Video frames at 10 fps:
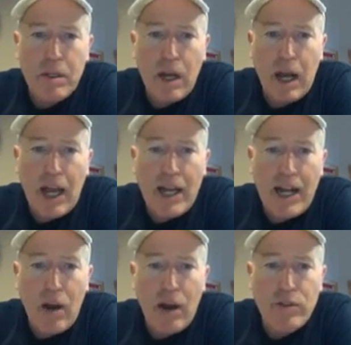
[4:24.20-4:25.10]
I
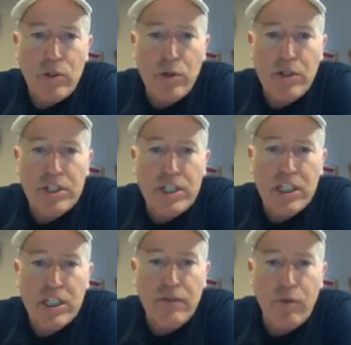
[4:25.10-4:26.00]
now have
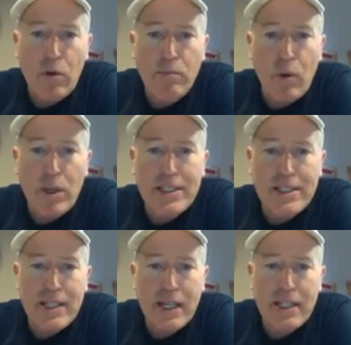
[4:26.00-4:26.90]

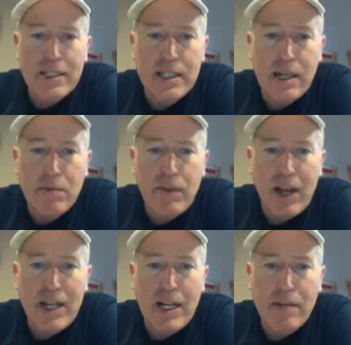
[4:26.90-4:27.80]
264.6, and I'm
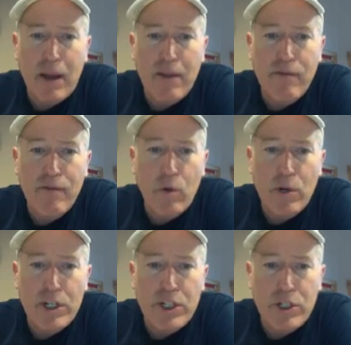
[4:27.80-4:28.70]
dividing it by
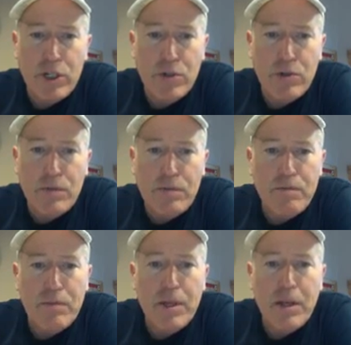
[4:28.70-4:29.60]
42.
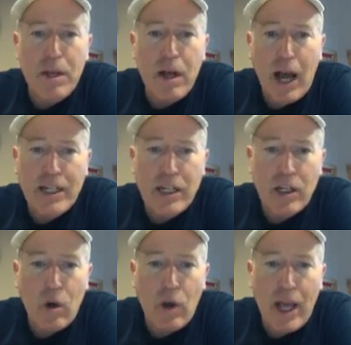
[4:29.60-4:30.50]
I can
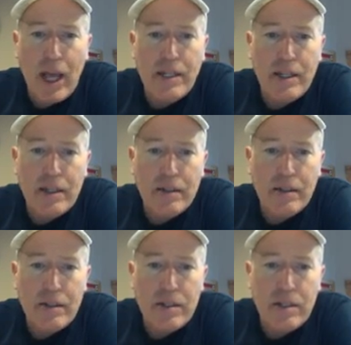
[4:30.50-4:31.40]
go ahead and
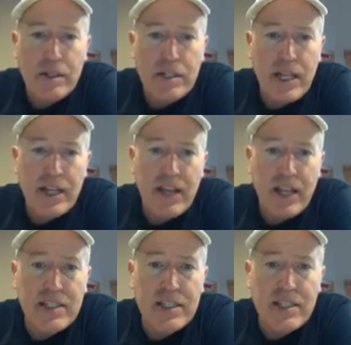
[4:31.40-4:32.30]
take
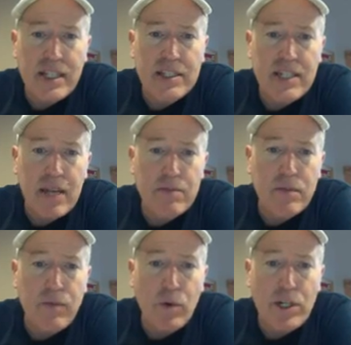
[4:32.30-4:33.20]
that 6
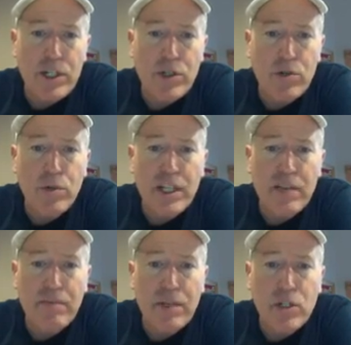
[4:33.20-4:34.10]
times 42 would
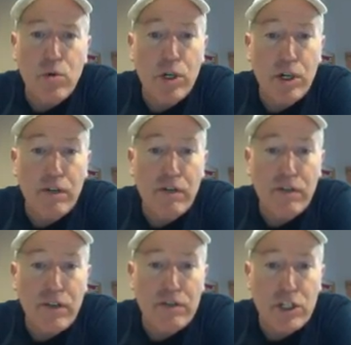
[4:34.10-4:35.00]
give me
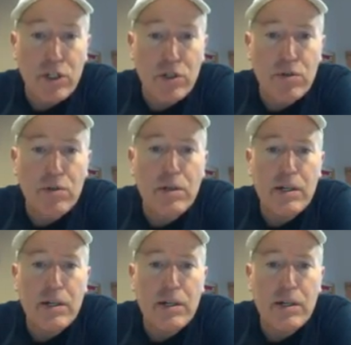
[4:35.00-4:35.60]
252.